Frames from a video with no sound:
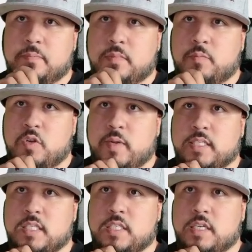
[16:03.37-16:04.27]
I'm gonna go back
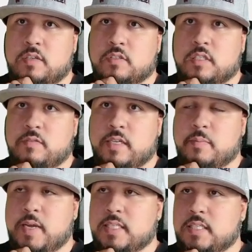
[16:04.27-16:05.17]
to general, see if we can get
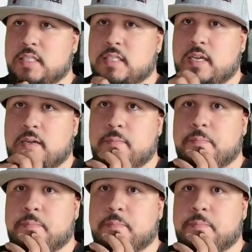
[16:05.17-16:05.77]
back to the setup.